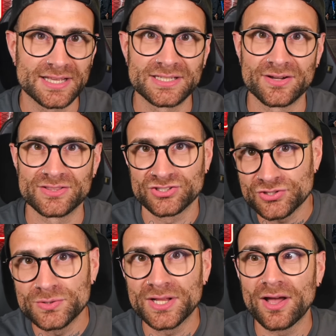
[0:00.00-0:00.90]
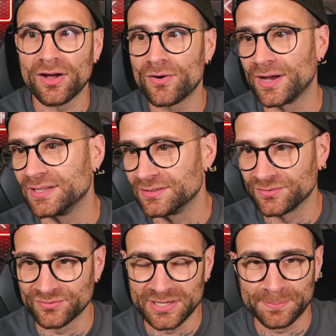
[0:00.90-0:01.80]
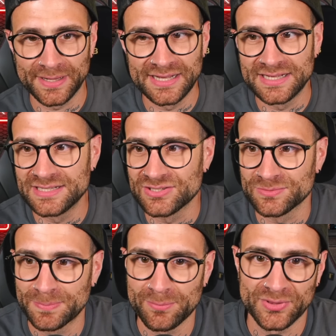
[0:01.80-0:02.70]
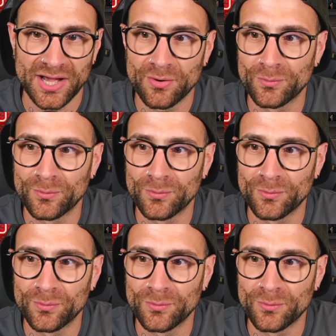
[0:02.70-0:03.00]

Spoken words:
you know, in the studio and replays, and people that I